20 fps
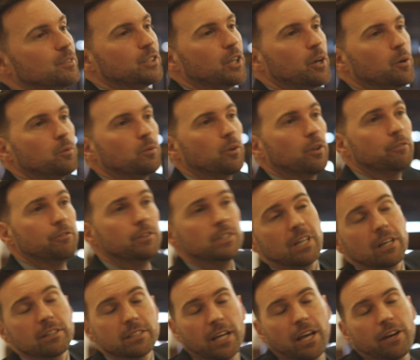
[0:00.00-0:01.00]
So we've got the front
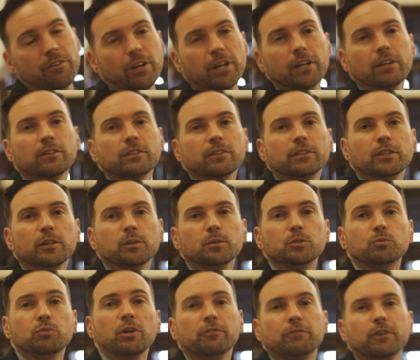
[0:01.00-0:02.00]
house area that
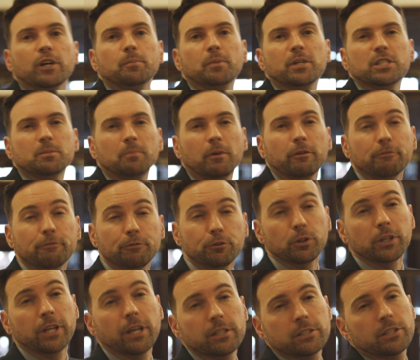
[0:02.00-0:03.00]
was refurbished about
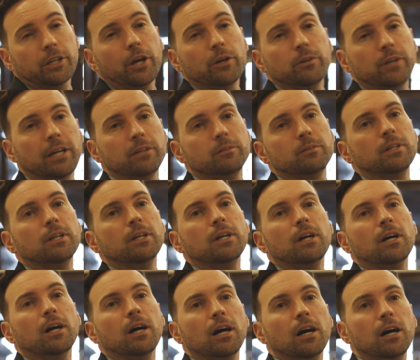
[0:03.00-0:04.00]
4 years ago now.
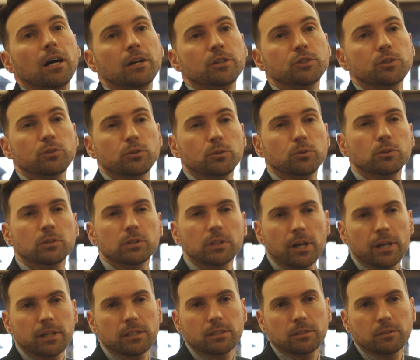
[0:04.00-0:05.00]
So it's all
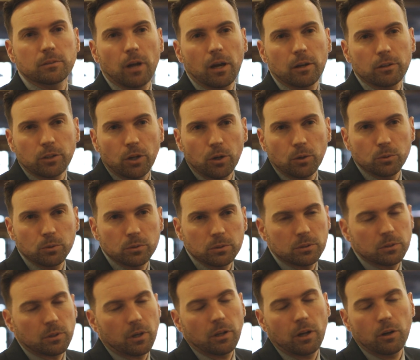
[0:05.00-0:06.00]
nice and
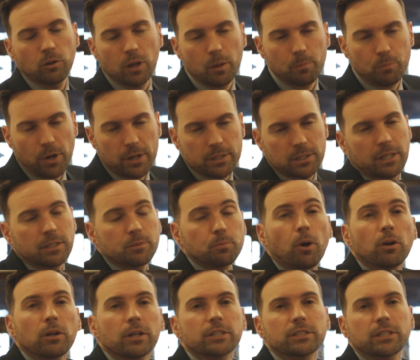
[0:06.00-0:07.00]
gold. All our brass gets
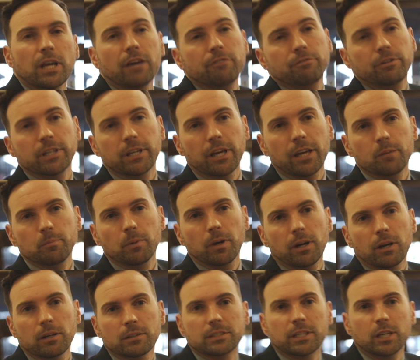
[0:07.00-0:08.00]
polished every day
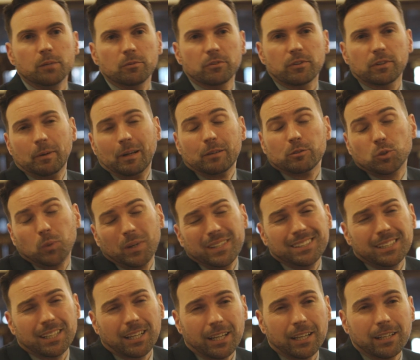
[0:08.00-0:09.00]
by our team of about
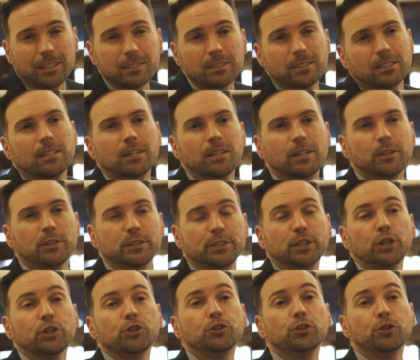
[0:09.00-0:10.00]
20 cleaners, which
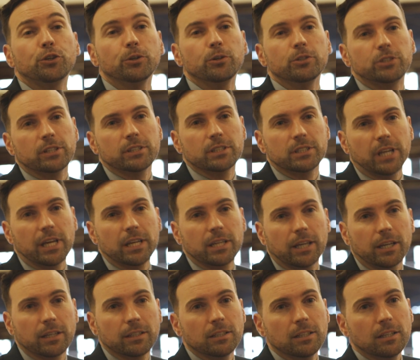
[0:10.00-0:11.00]
is a huge
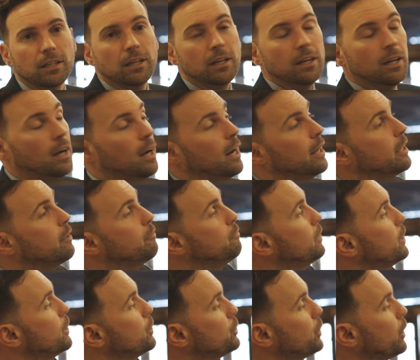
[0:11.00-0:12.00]
undertaking. And then
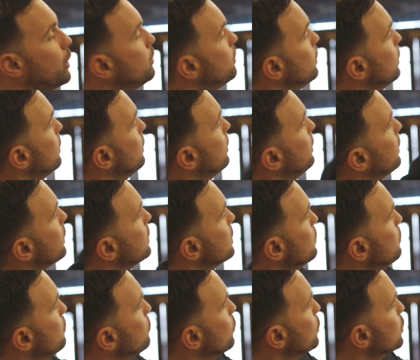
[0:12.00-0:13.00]
for this show, you can
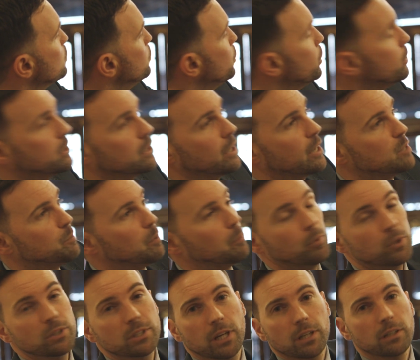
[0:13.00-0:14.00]
see we've got some new signs being put